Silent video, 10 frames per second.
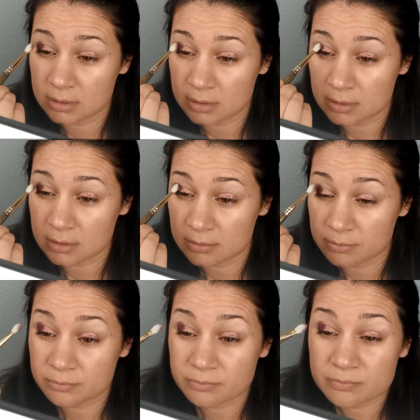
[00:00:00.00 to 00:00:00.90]

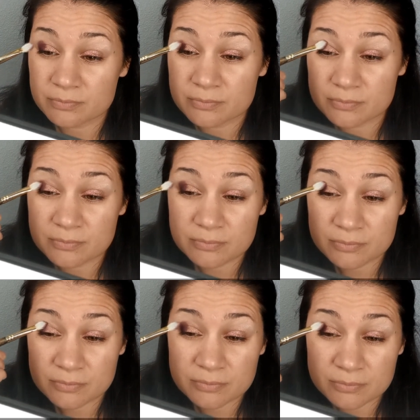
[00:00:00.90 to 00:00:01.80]

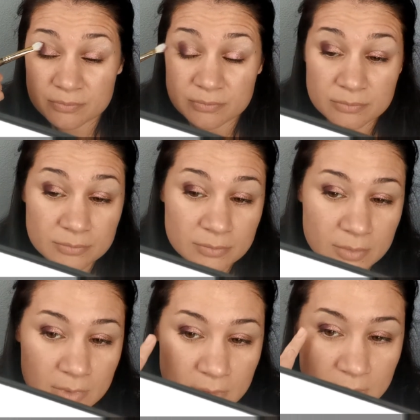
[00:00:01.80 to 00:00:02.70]

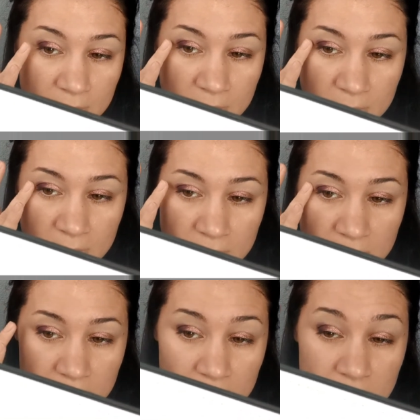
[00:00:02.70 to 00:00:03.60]

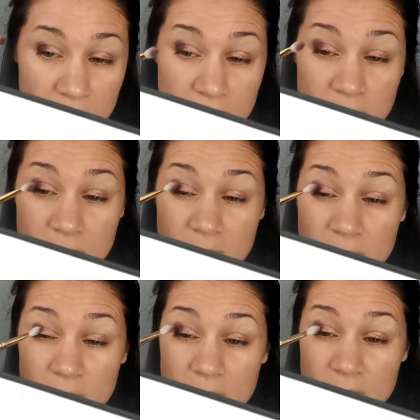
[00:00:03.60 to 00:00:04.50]

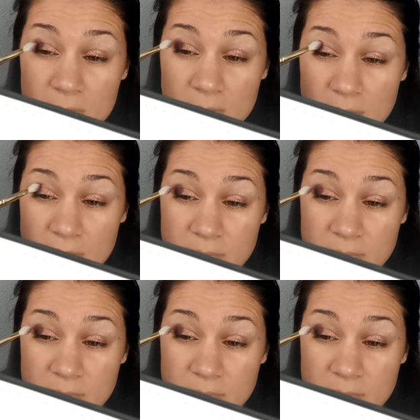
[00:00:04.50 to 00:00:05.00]
Nobody speaks.